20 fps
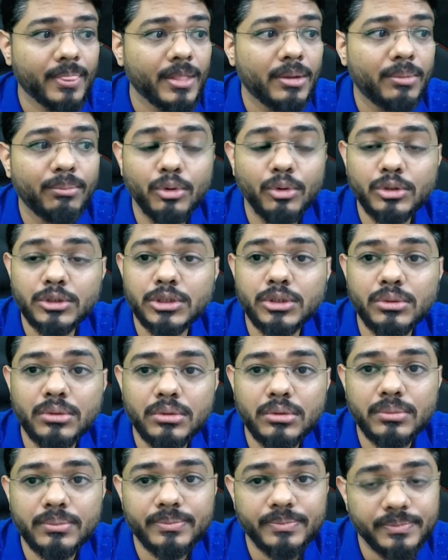moves
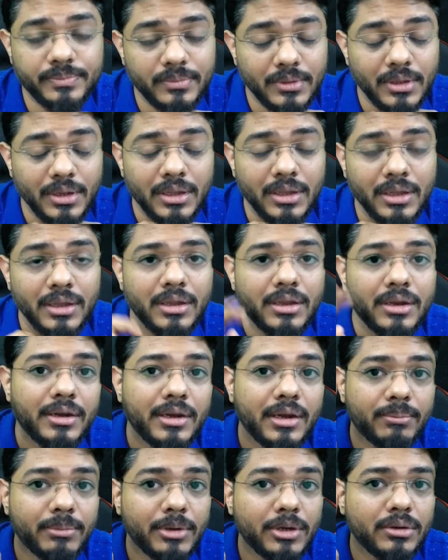to
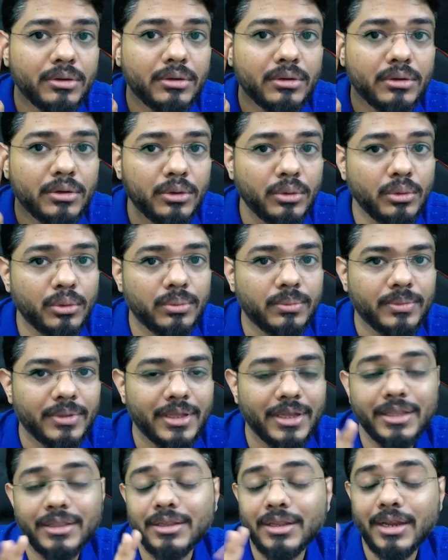number 2
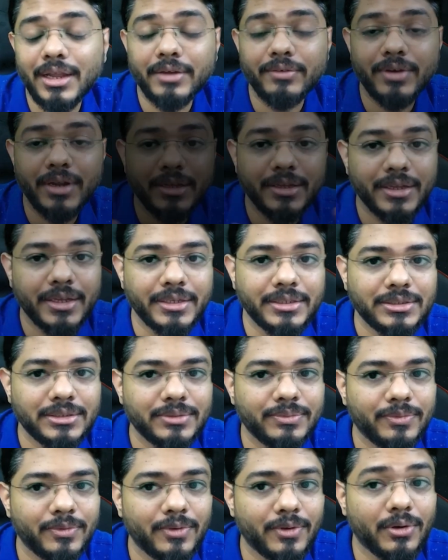in the live
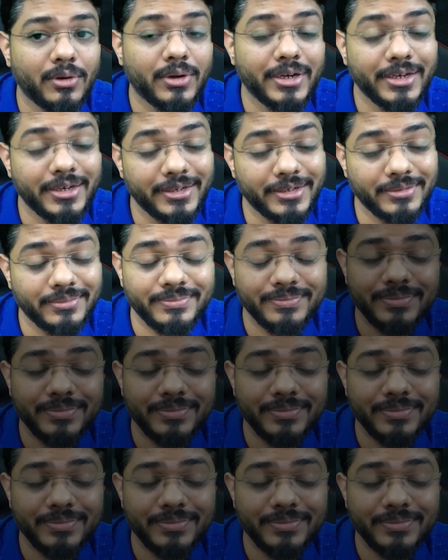rankings for India.